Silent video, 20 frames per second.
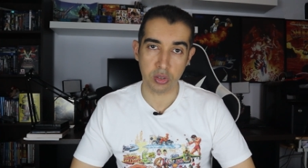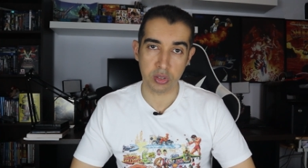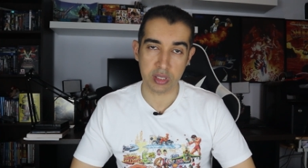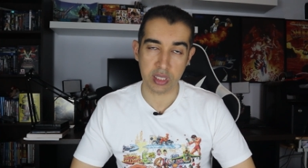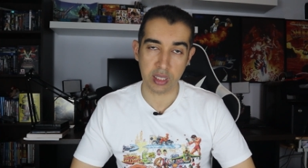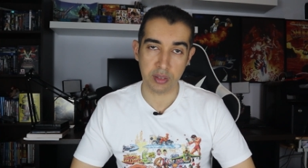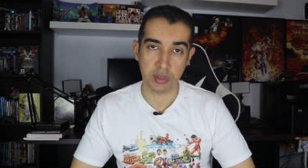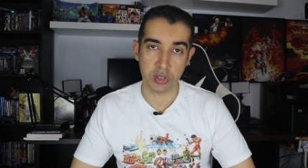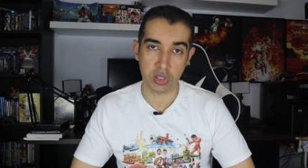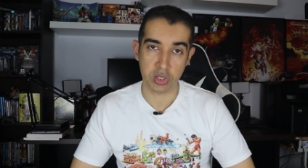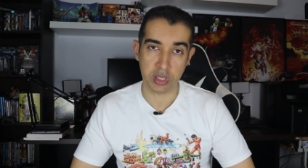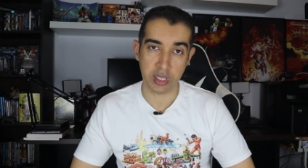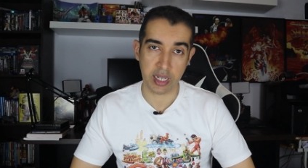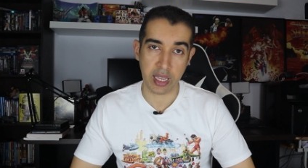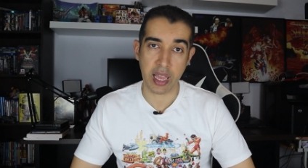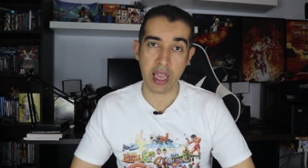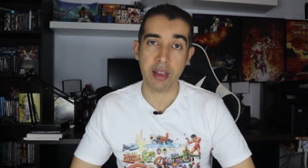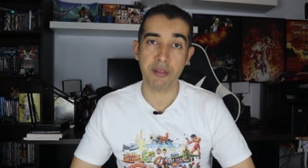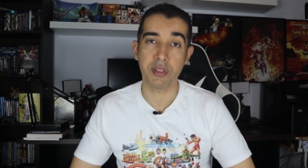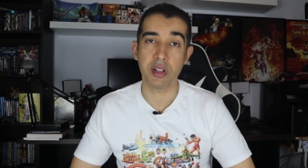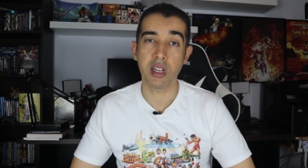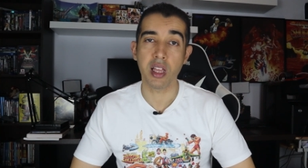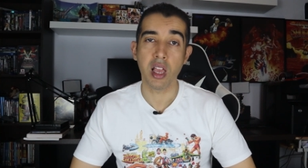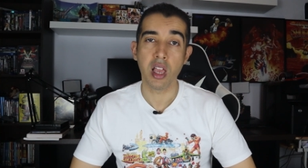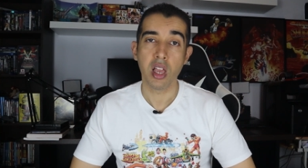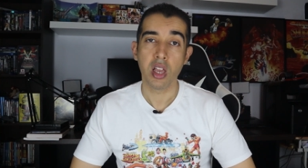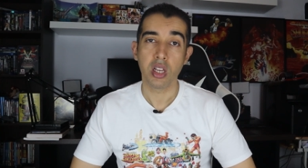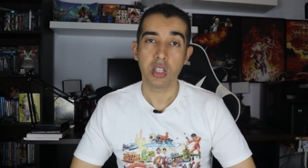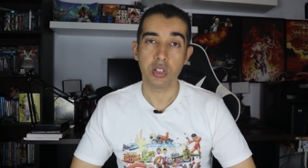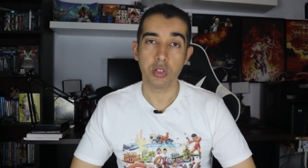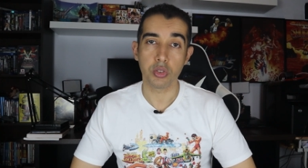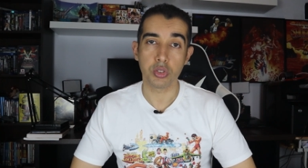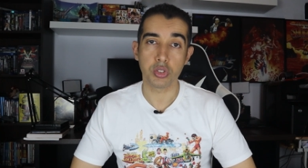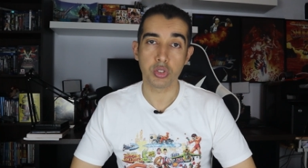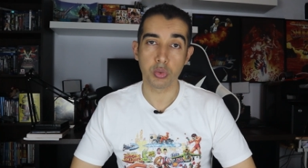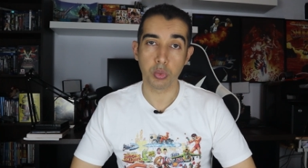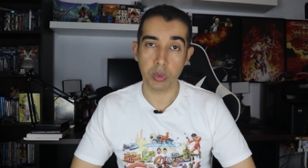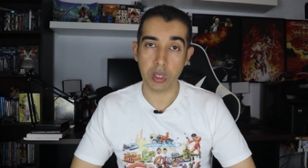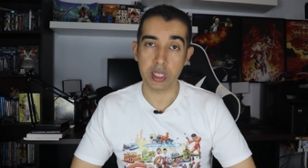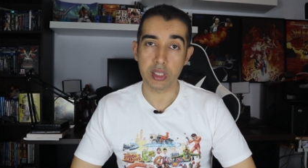your television and having your
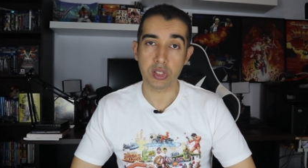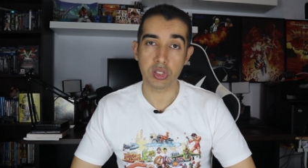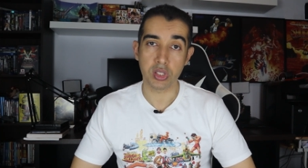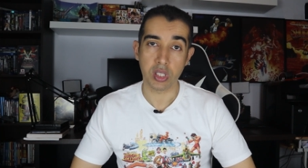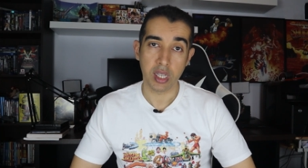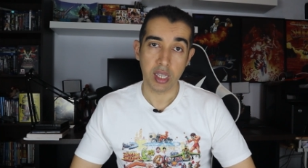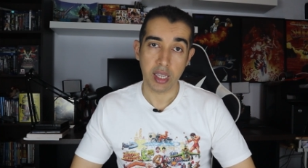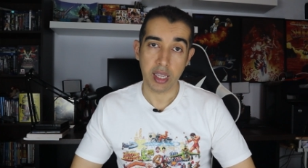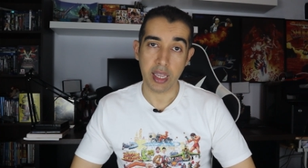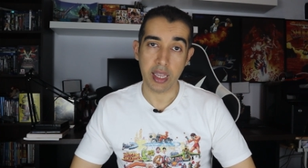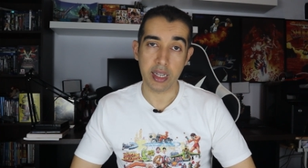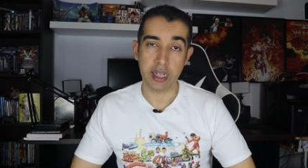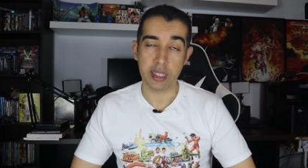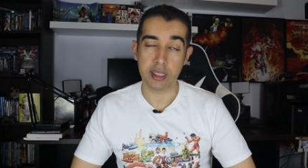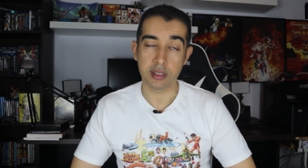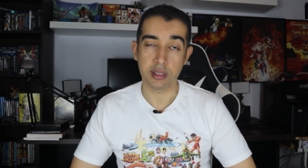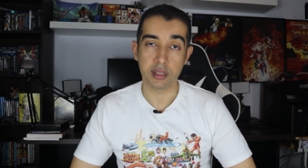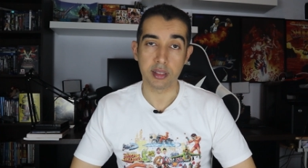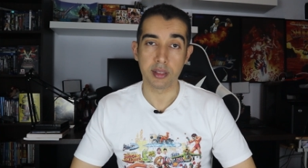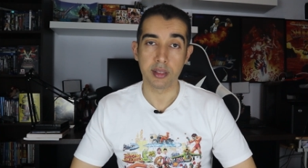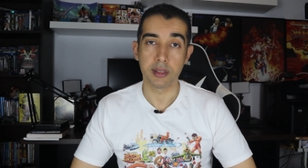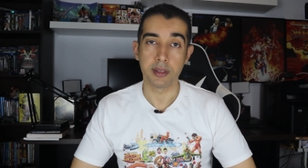Switch in it.